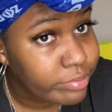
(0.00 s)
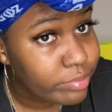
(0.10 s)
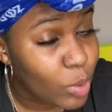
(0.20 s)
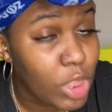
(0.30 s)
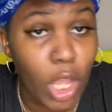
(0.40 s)

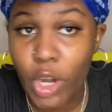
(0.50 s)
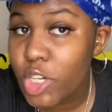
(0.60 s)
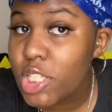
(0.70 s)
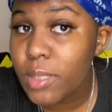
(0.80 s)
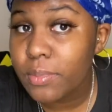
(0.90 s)
We
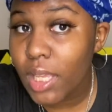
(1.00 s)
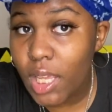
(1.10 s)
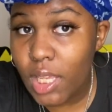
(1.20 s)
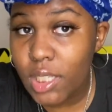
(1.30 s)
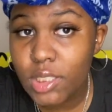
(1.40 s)
learned some
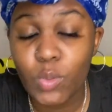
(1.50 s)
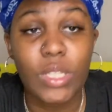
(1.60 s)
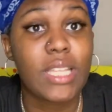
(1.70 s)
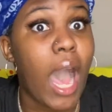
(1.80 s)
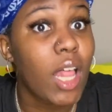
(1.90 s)
things. We
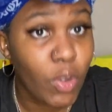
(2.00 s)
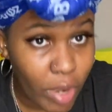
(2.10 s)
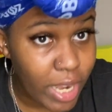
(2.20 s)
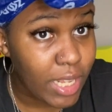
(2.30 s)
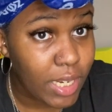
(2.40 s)

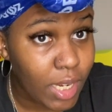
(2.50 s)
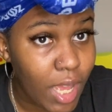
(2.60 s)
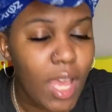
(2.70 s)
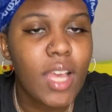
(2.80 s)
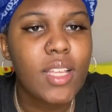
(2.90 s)
tolerated
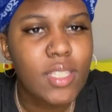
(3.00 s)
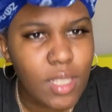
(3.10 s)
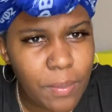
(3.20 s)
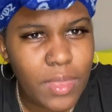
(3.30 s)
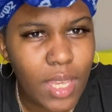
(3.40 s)

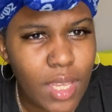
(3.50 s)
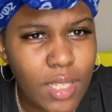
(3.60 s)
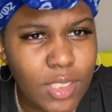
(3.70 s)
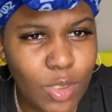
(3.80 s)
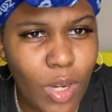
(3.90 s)
some things,
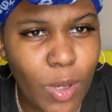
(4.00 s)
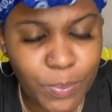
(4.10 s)
you know.